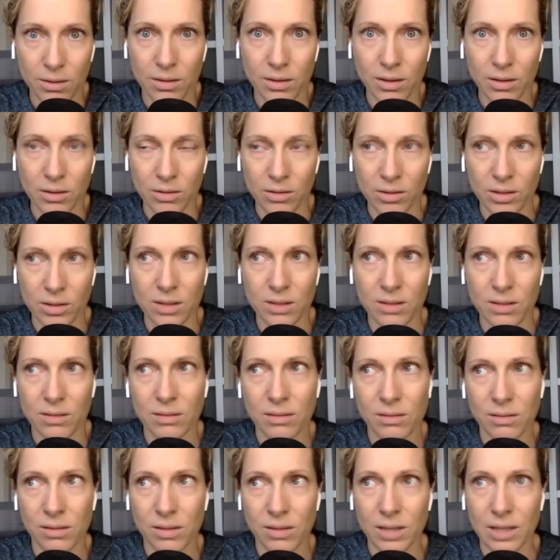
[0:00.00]
There's
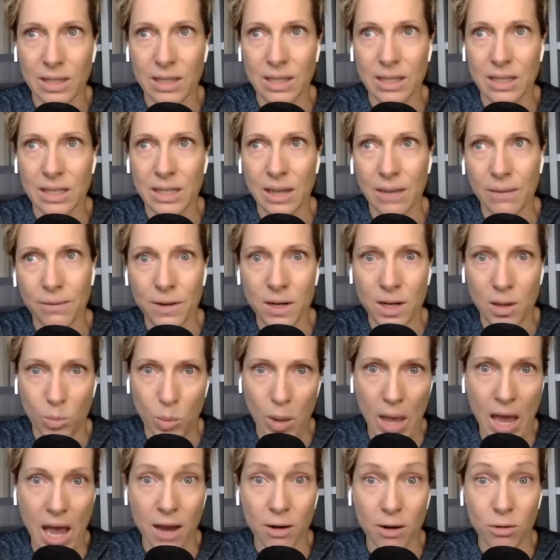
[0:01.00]
this definite
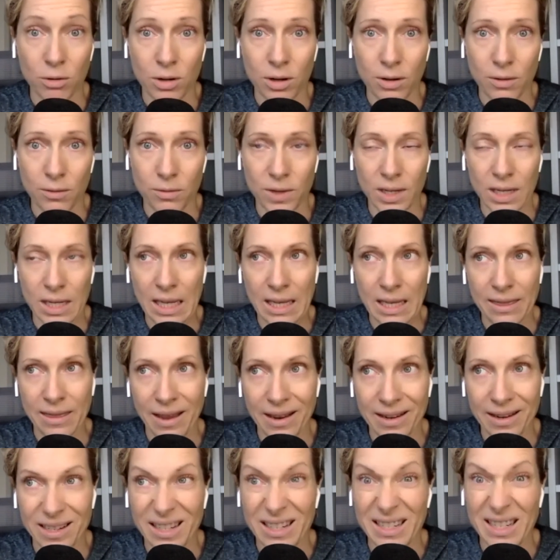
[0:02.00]
pattern of, again,
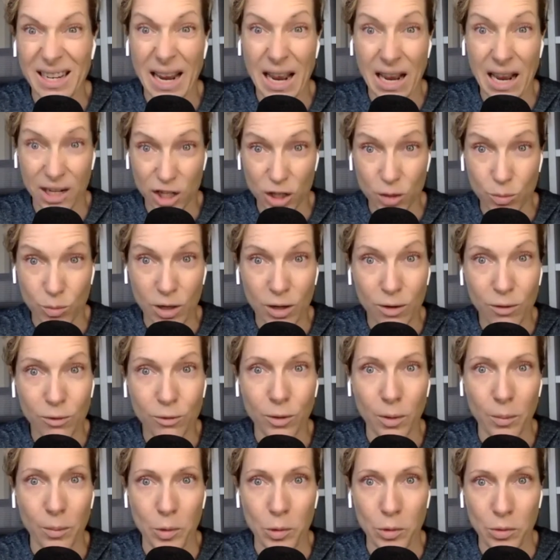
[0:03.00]
that detachment
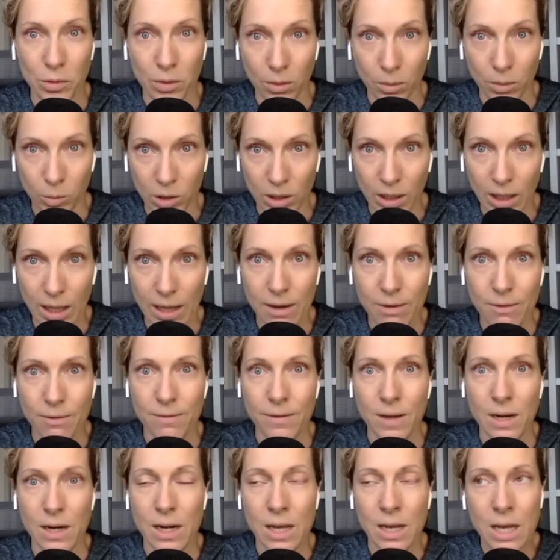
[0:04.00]
from her normal life,
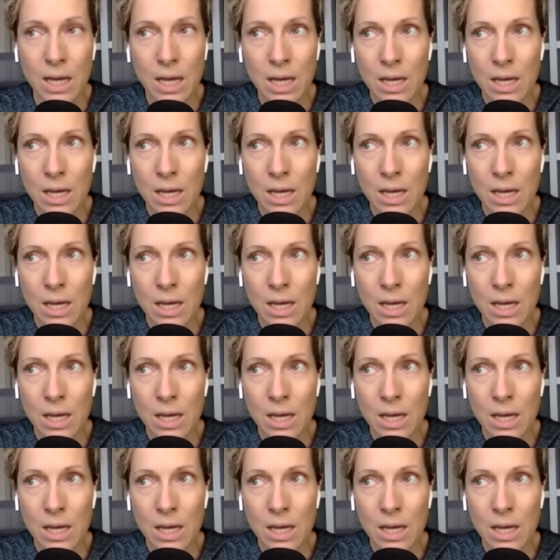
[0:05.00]
and